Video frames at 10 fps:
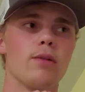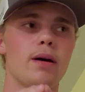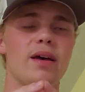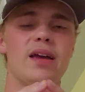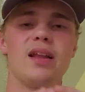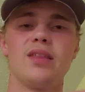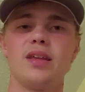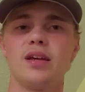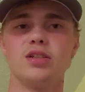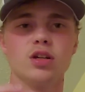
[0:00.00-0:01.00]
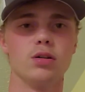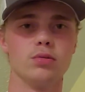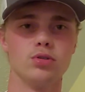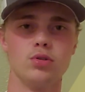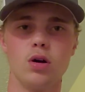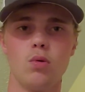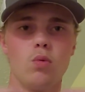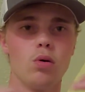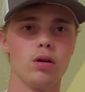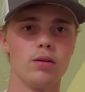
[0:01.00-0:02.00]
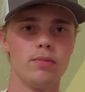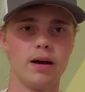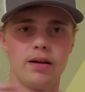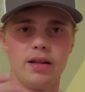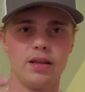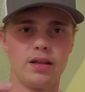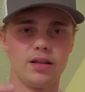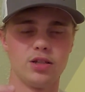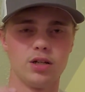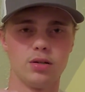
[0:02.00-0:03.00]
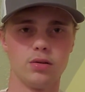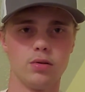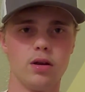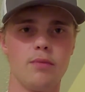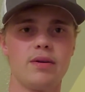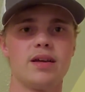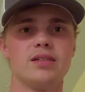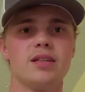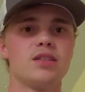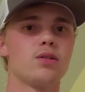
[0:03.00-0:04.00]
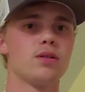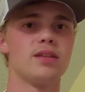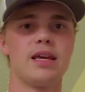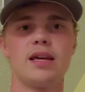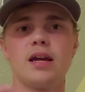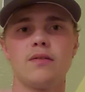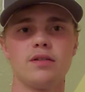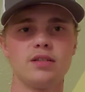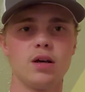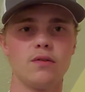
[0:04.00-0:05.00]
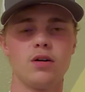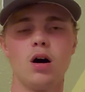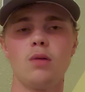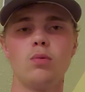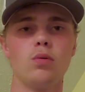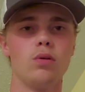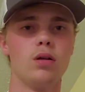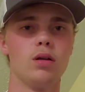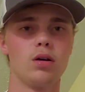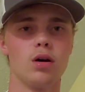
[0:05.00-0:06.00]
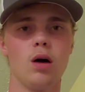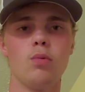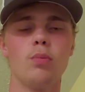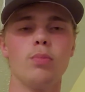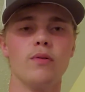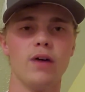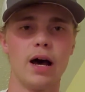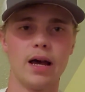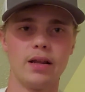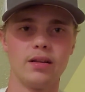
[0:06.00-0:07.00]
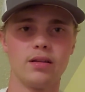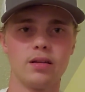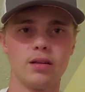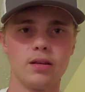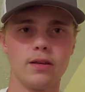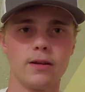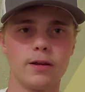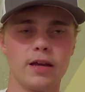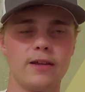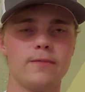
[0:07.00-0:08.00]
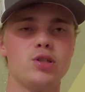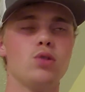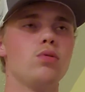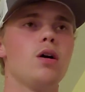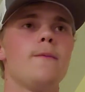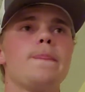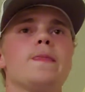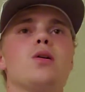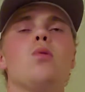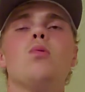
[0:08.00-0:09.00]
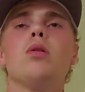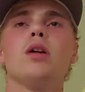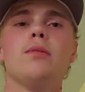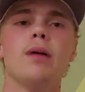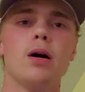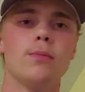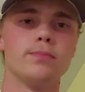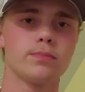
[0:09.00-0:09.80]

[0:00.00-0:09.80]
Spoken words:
about anything in general. Do not worry about anything in general, because it's going to take care of itself. God will provide. Okay, don't worry about